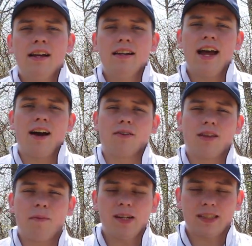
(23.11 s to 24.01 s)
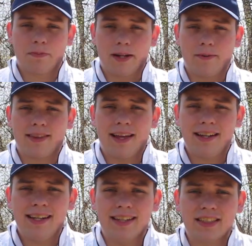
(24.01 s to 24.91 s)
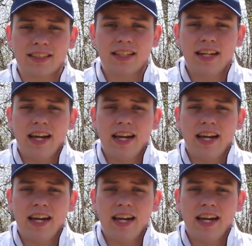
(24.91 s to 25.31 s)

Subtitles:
Now let me explain what that is.